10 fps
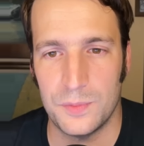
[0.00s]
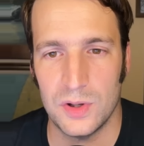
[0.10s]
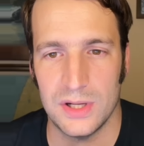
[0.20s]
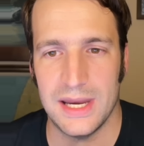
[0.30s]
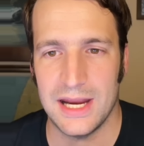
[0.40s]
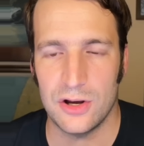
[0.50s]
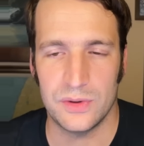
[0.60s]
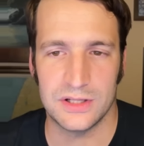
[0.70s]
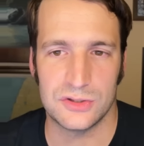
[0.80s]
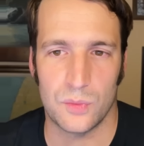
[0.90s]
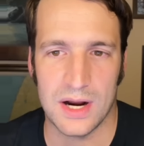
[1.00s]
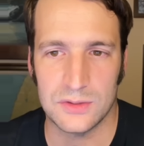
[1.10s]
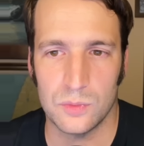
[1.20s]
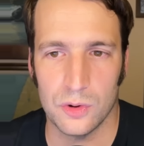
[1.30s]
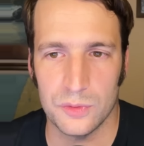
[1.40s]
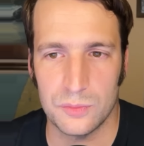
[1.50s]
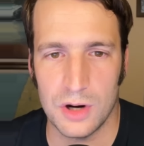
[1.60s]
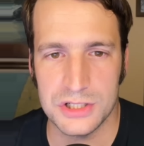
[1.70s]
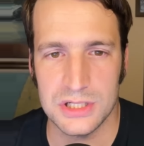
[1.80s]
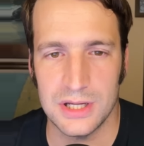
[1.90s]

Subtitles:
put NATO in a direct war with Russia